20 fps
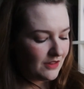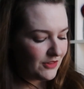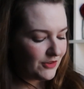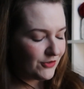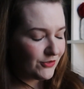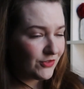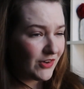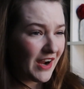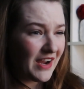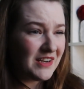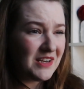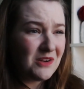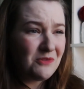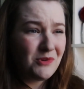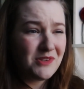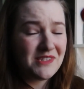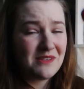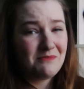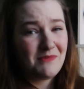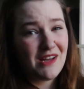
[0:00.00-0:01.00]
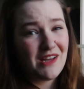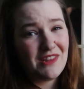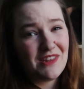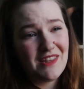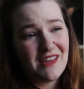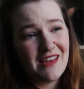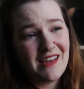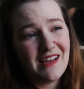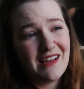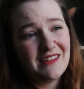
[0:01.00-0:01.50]
The writing wasn't my
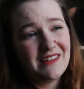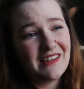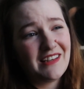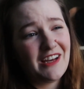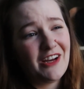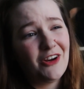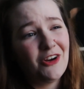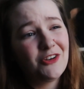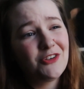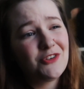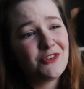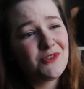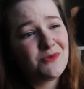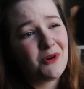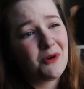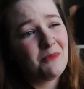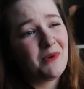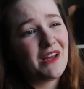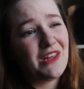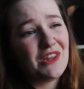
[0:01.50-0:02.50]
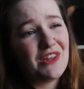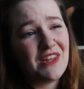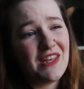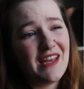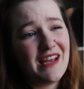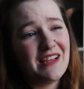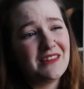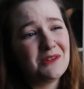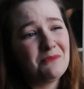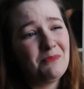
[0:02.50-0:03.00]
thing, the characters weren't my
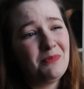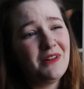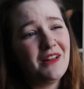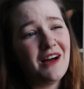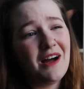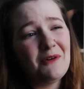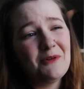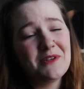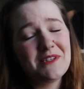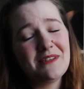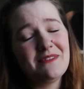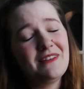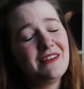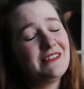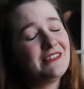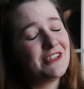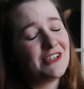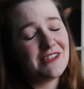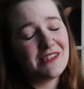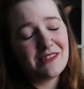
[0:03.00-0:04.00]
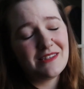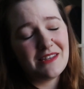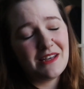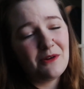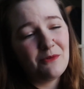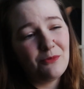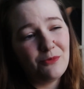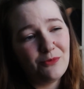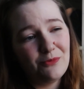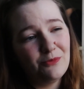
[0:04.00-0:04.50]
thing, the plot wasn't, it
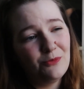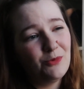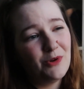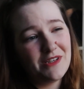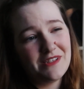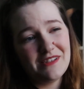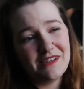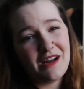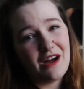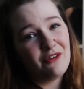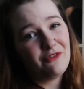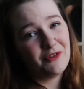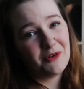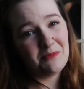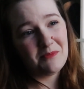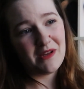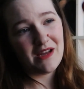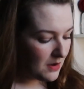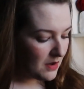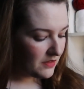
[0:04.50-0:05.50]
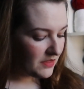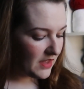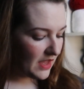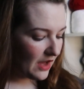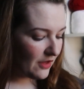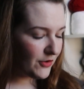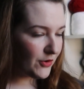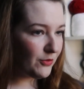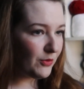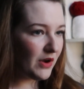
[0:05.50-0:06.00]
was not for me. The
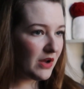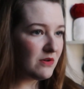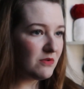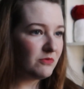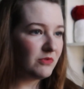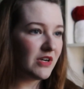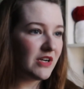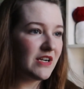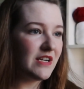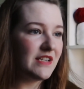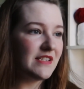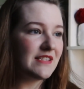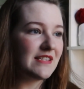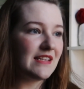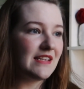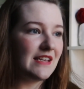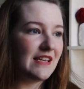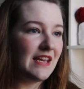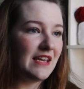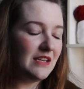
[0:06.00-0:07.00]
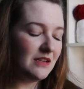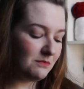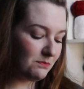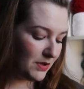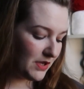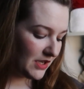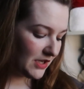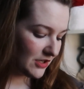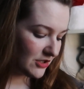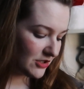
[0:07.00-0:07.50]
other one was Hidden
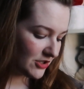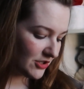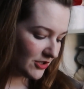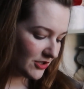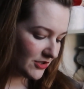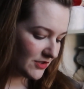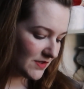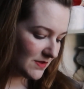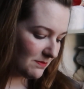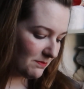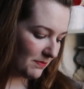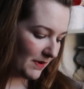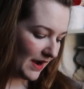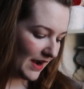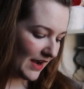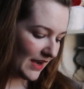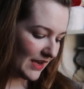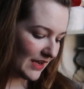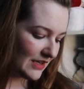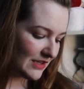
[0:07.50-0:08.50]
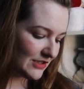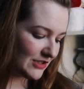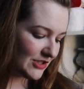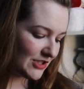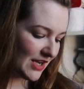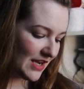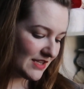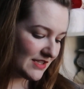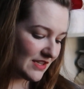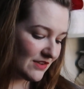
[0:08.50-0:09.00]
Pictures by
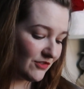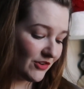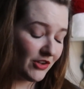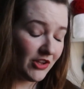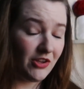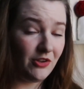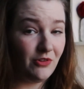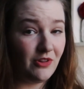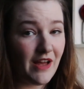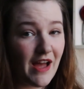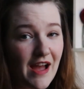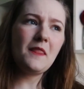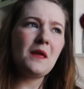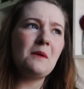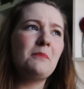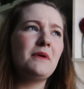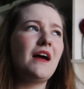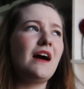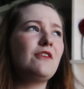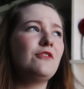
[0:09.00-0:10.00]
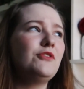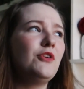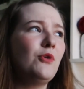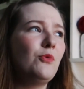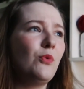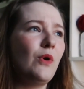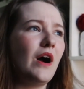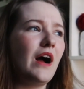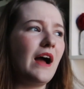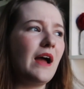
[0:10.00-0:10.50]
Jason Rekulak, but I don't know
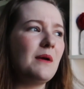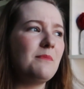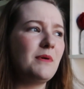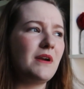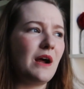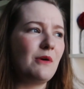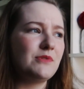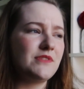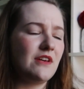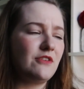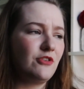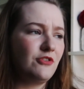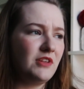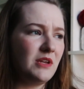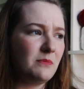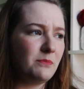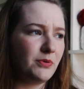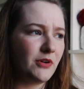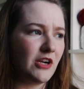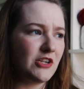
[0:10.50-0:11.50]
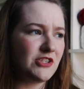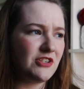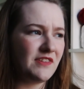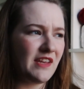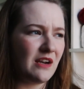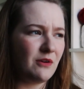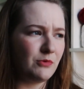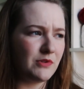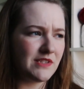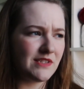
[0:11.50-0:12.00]
why, but I was under the impression that
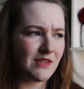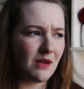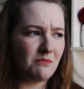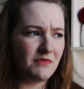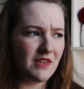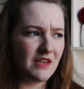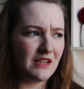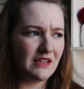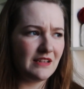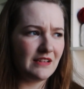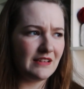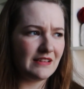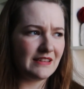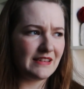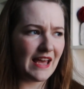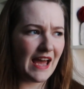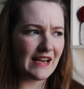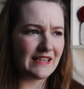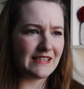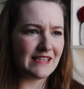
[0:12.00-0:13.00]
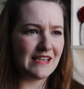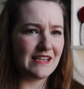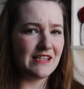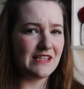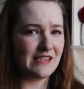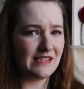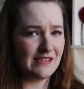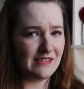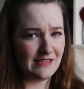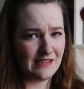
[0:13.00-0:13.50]
it was something that it
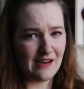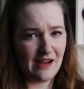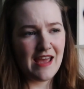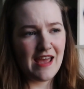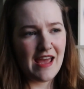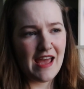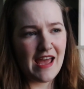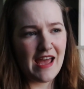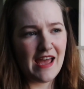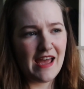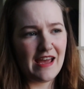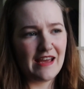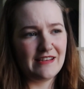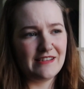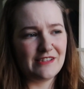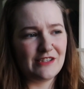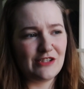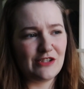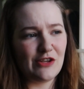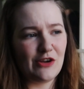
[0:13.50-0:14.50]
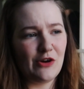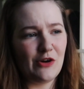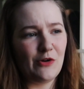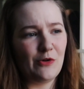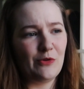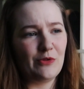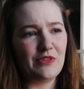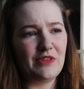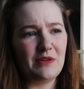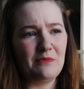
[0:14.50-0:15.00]
is not. And
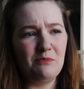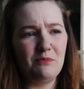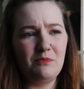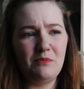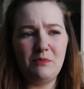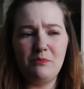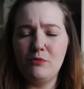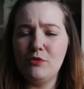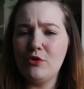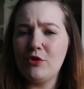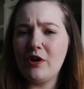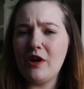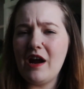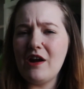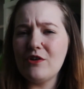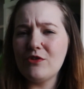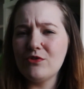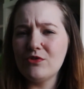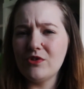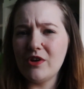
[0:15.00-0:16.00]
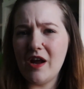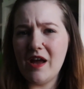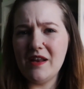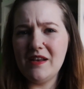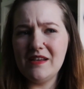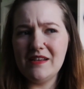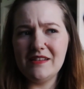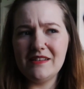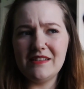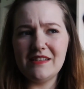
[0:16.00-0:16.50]
so the more I read
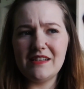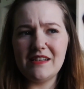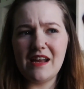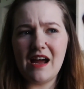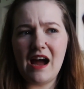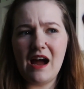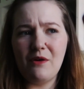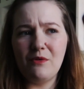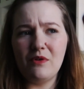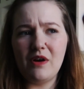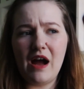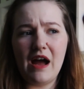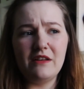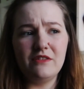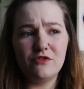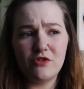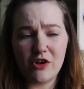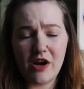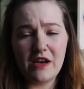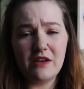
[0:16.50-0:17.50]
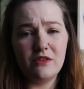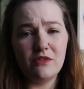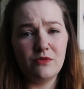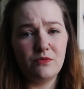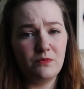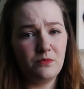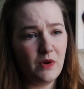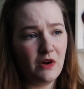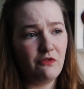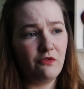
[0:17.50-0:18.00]
it, I try to
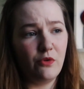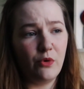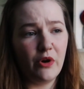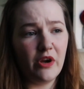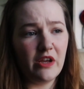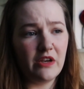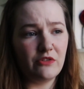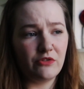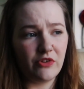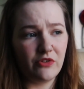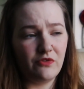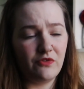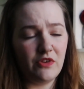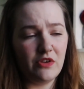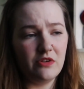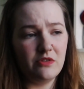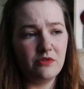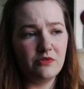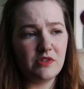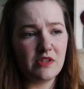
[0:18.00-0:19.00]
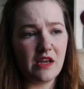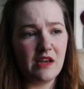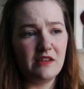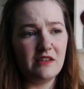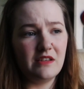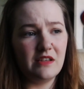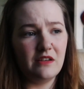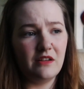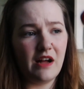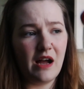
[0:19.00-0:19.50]
avoid reviews
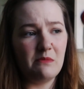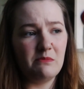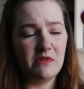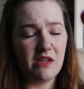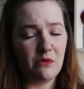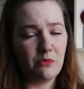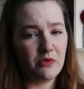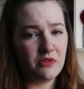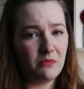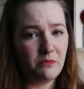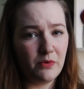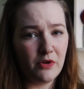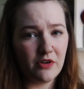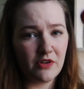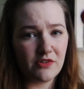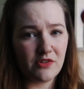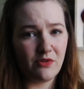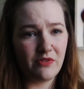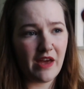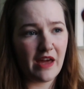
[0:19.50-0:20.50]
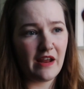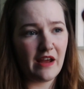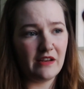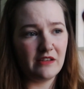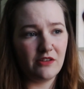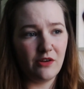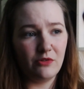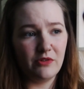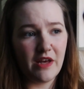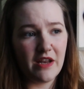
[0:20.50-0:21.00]
until I'm done with the book so that I
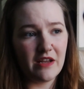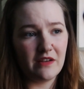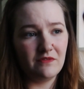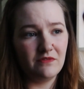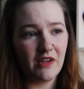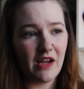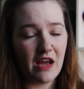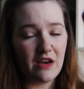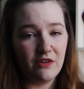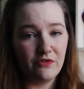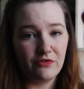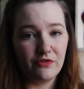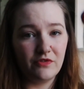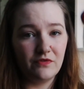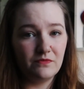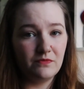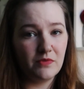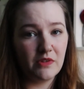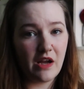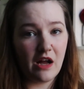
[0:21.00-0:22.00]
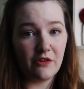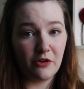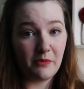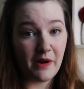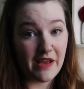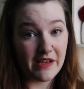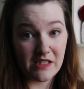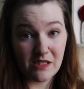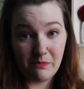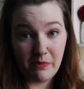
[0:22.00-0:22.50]
don't let it kind of color my
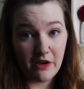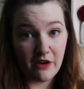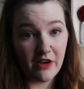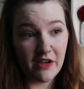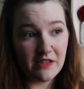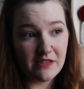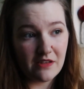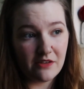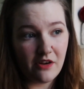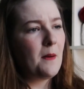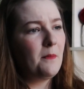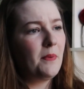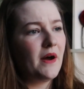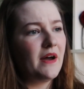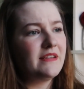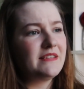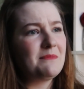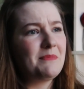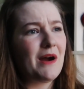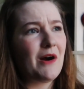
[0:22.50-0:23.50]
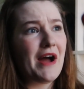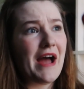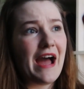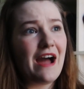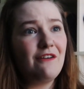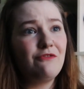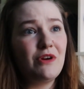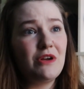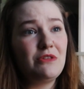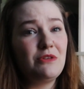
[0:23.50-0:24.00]
experience at all. But about
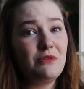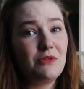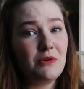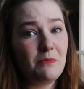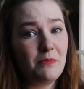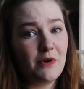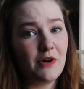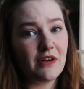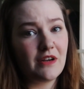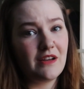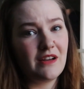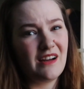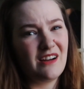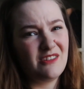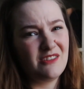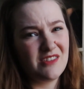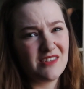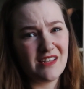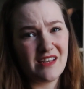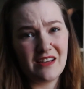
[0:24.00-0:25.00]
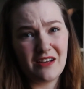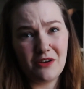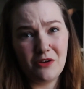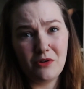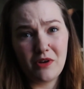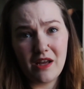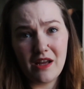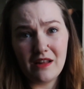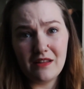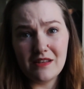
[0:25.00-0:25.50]
halfway through the book, I was like,
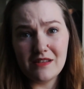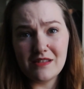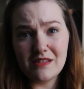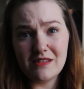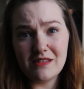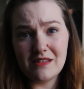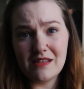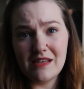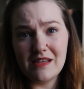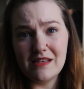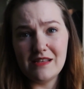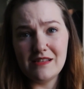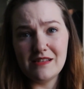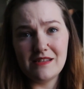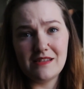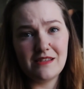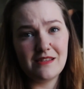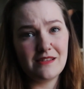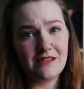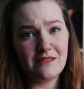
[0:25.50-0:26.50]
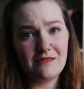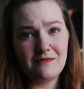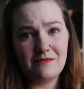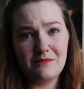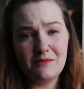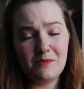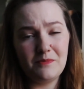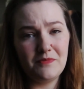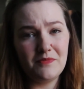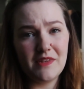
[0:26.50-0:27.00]
okay, this
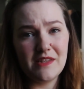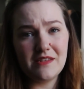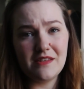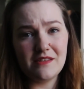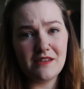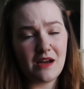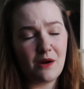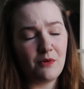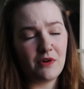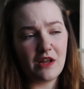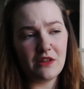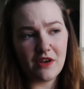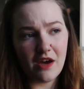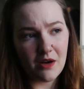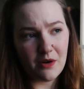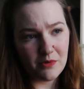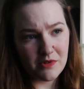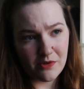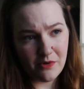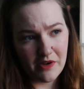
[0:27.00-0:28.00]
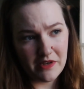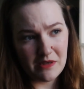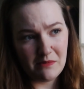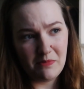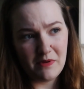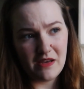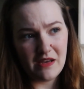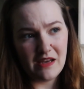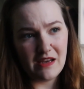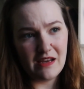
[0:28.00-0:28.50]
is not what I thought it was going to
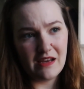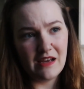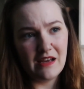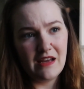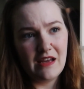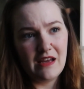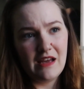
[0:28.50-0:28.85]
be.